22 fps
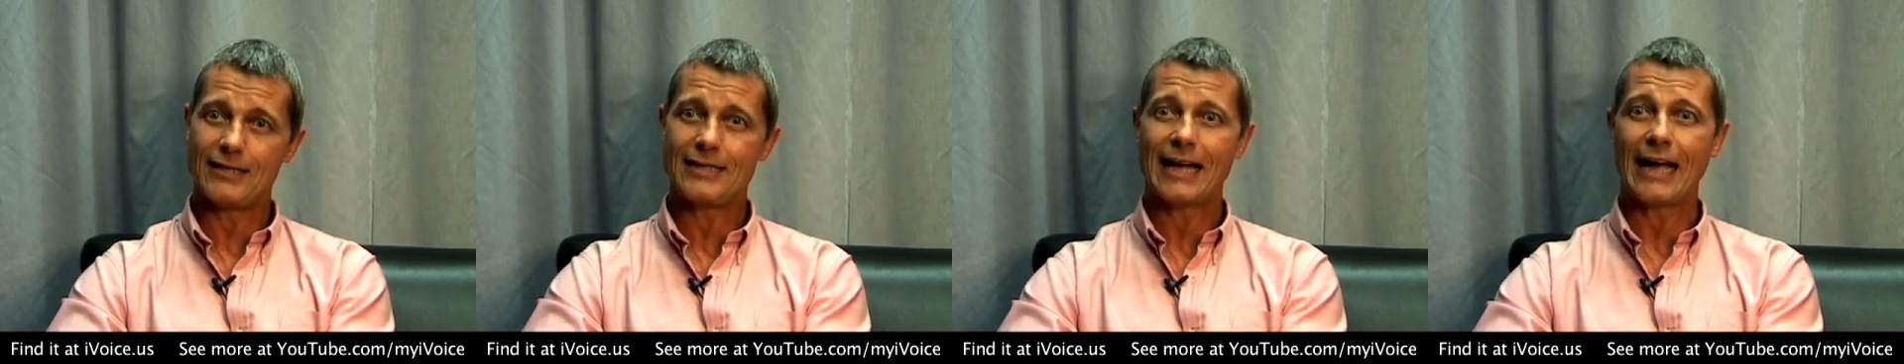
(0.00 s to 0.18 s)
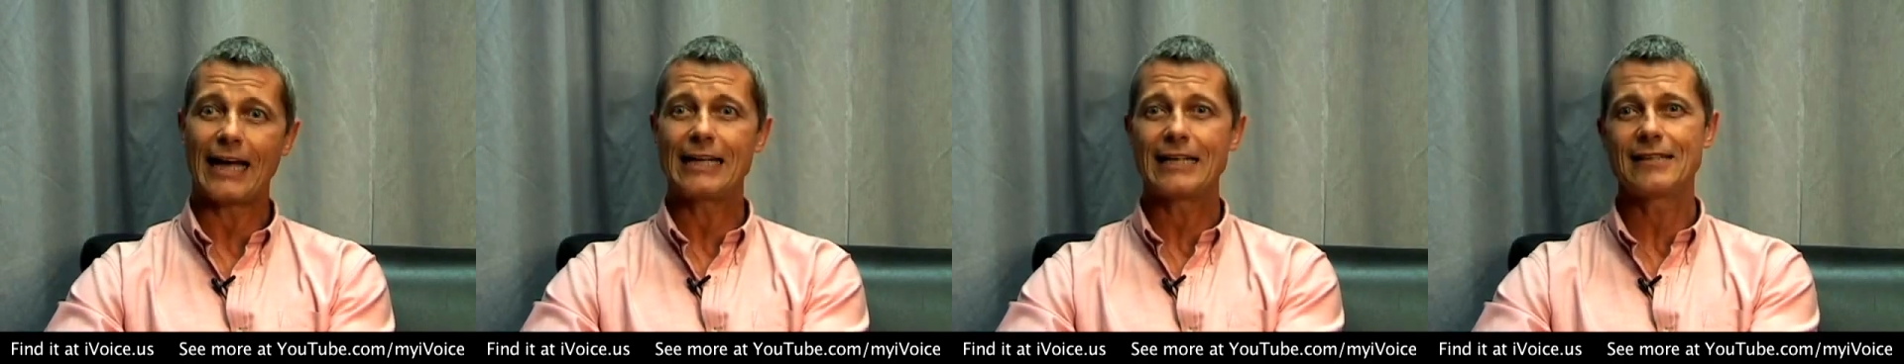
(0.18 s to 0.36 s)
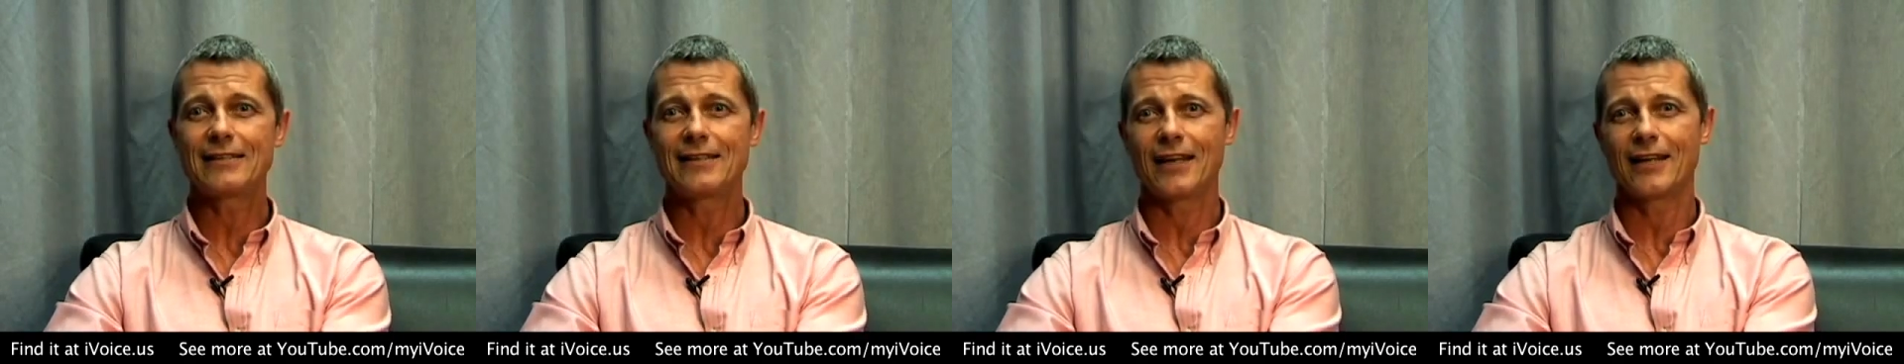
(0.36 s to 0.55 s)

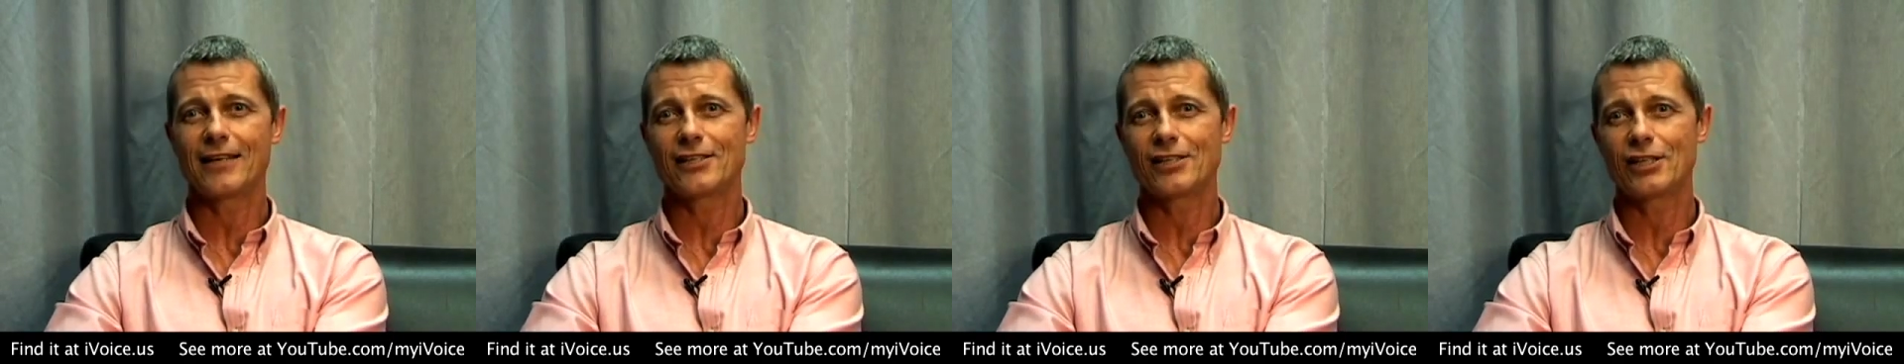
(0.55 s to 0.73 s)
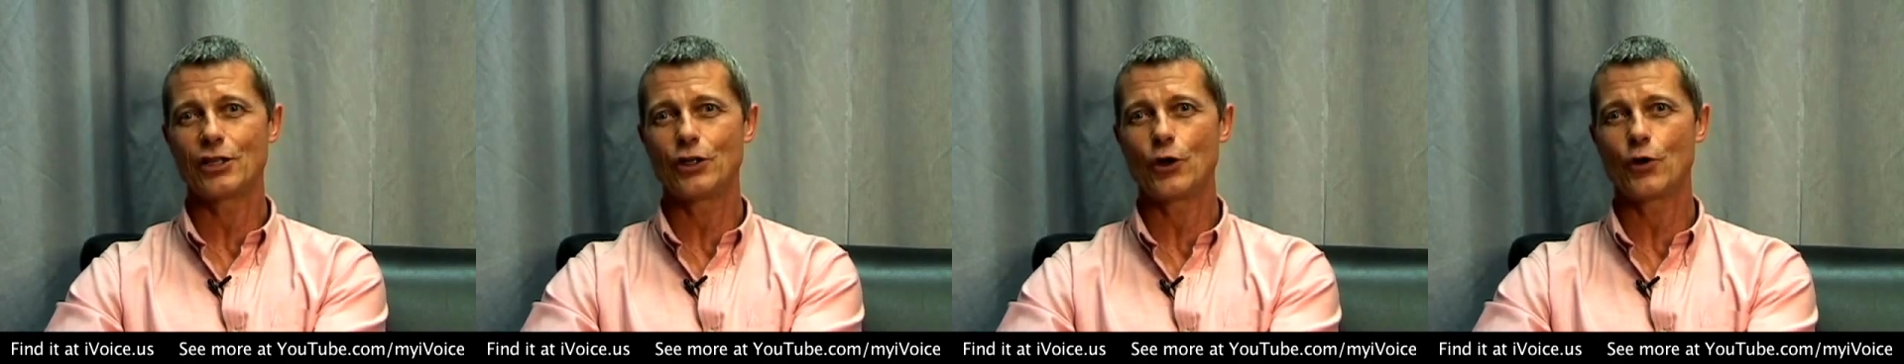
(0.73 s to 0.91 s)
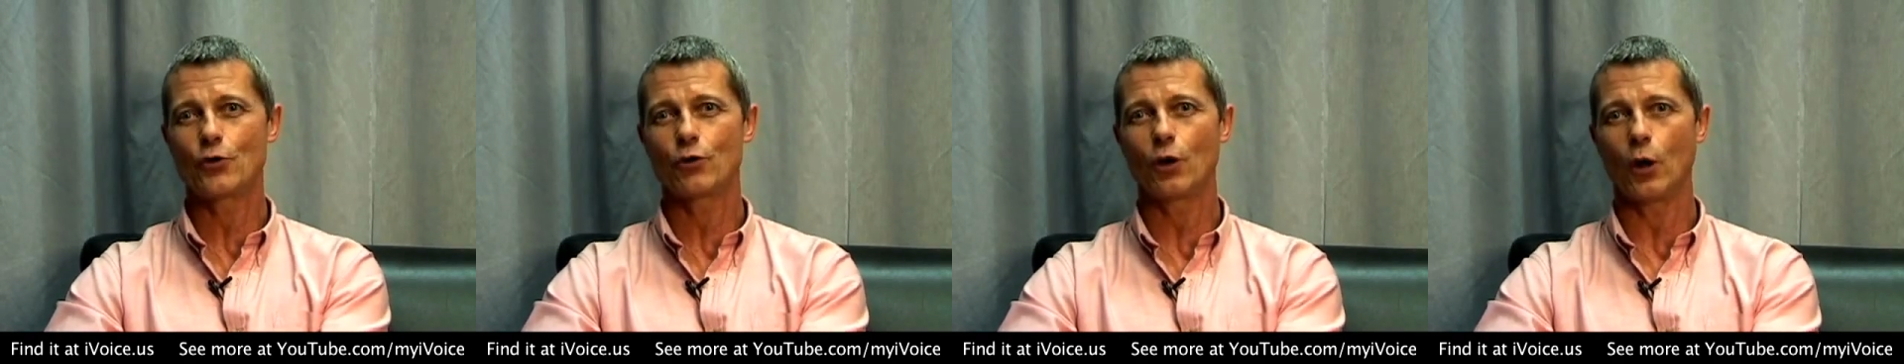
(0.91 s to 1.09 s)
9 days
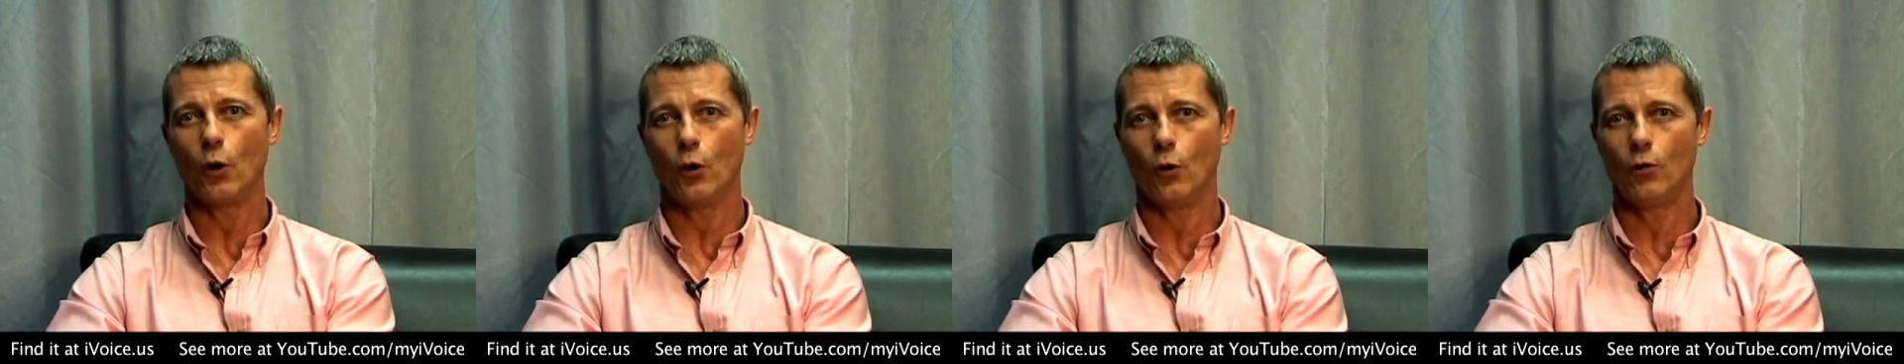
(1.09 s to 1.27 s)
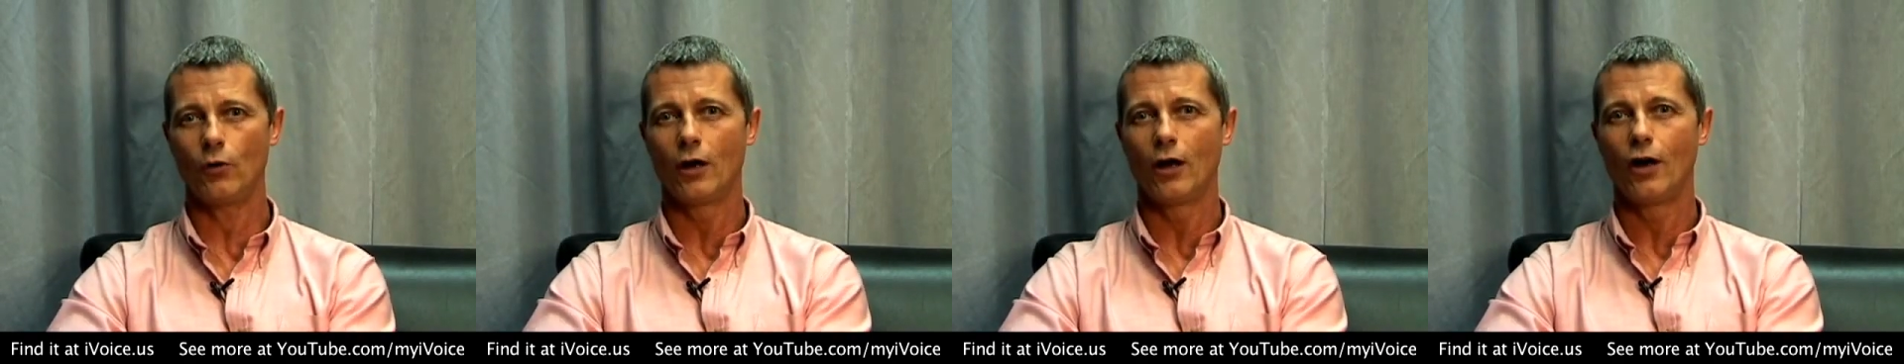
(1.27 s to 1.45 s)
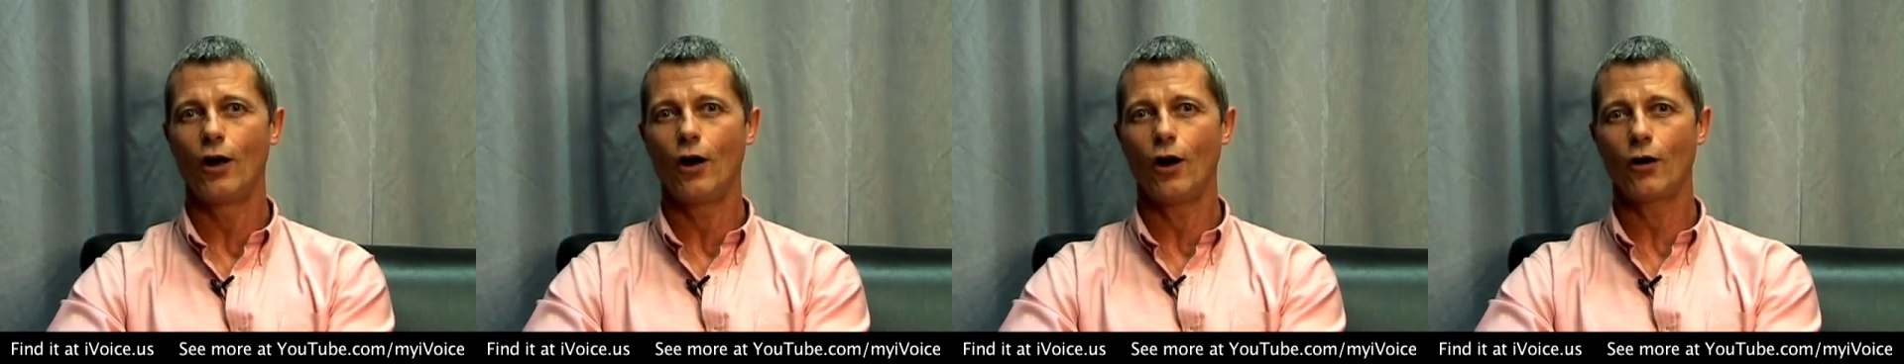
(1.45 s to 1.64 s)
in a
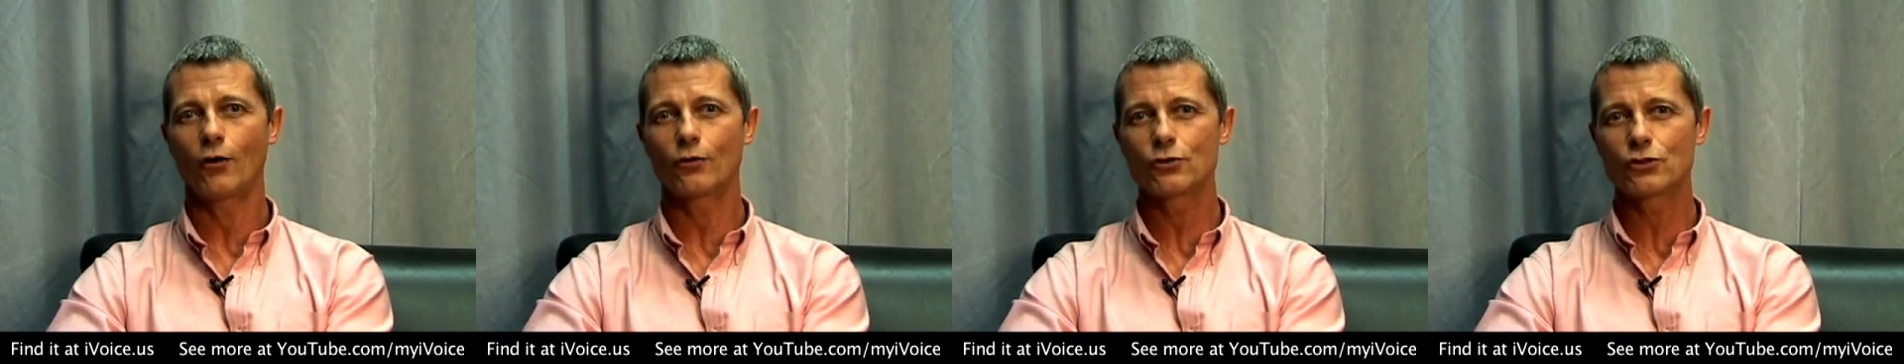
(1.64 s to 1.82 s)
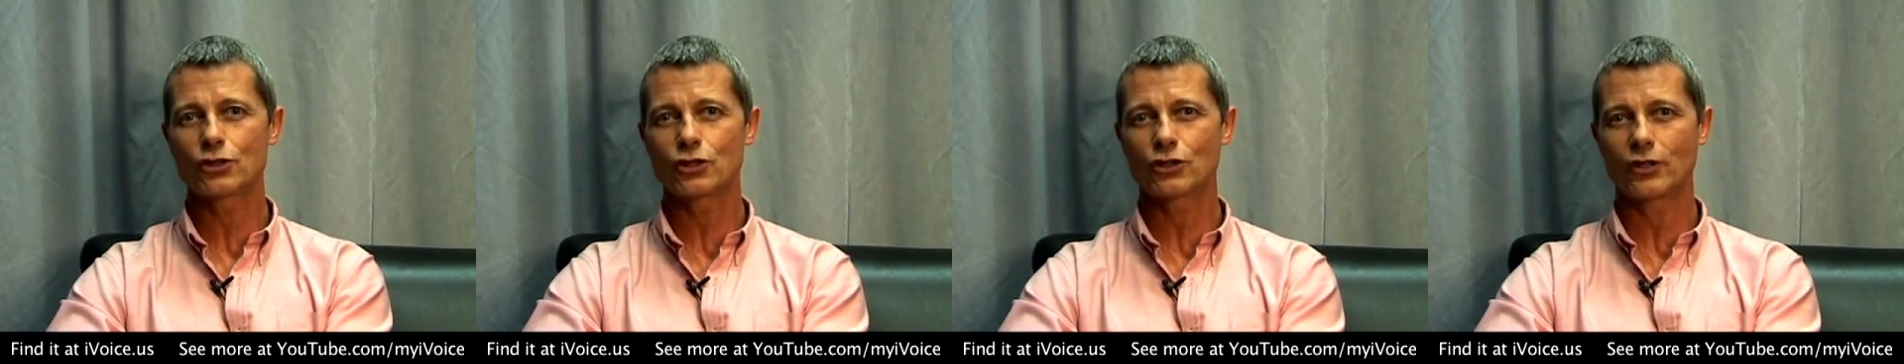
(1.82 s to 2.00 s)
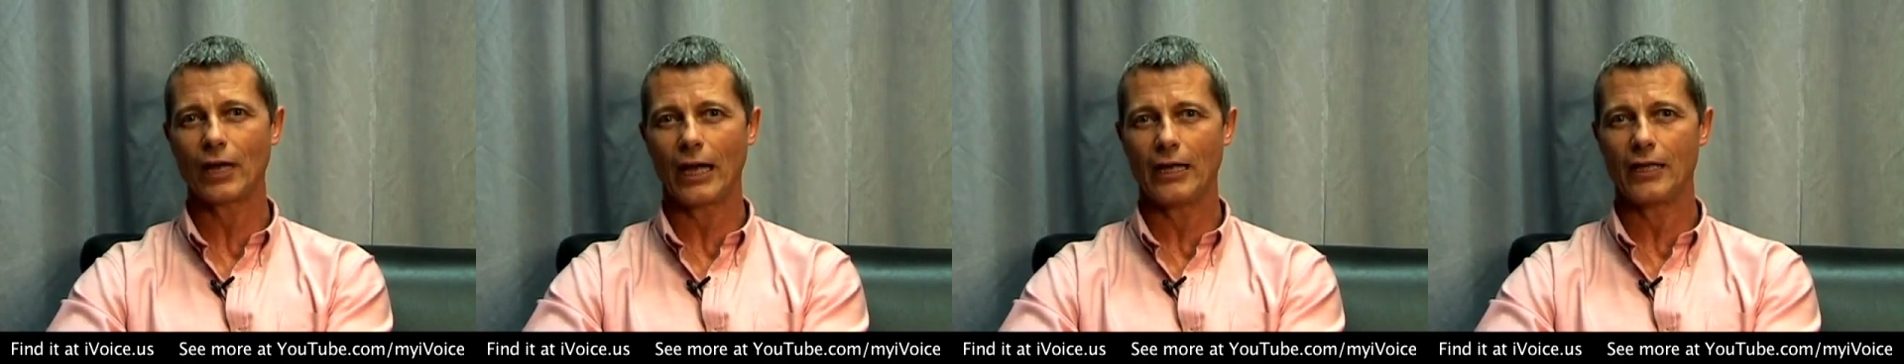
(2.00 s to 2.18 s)
row on
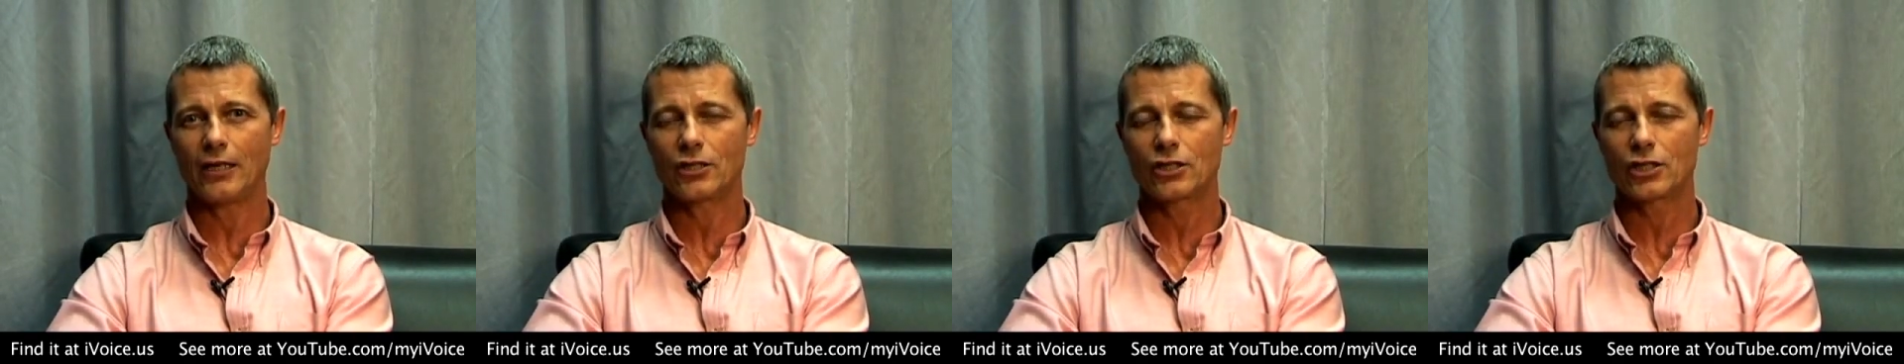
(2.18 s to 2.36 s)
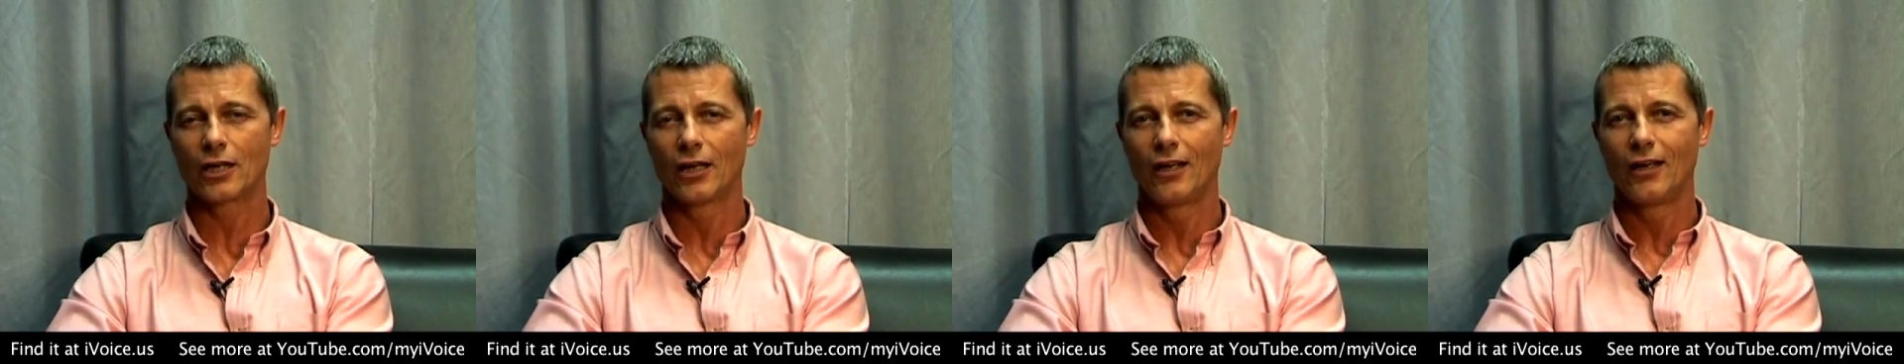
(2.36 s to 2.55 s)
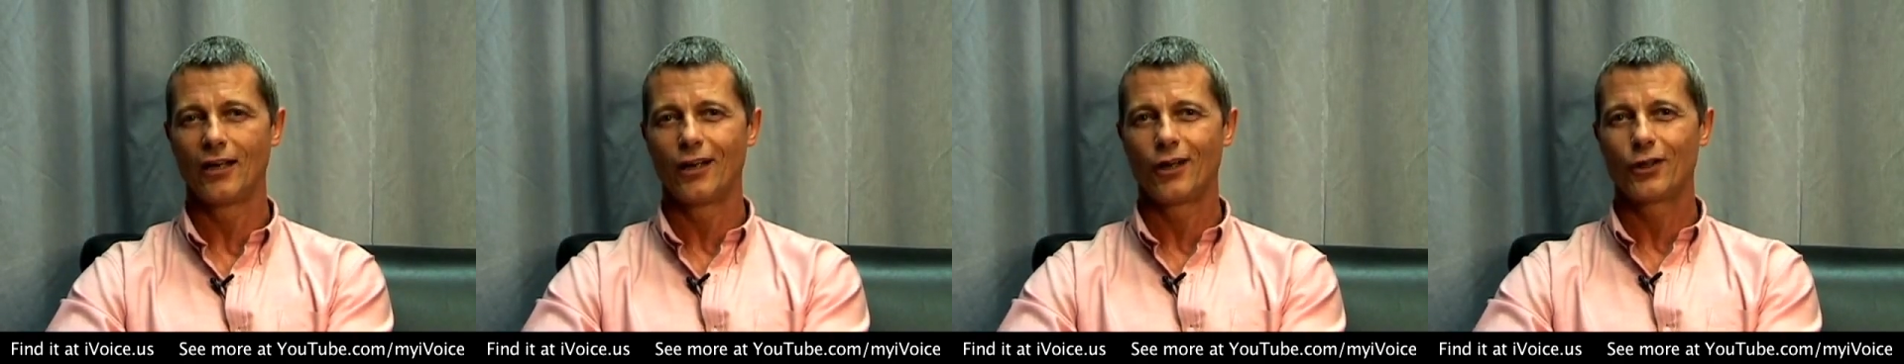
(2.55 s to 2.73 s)
stage,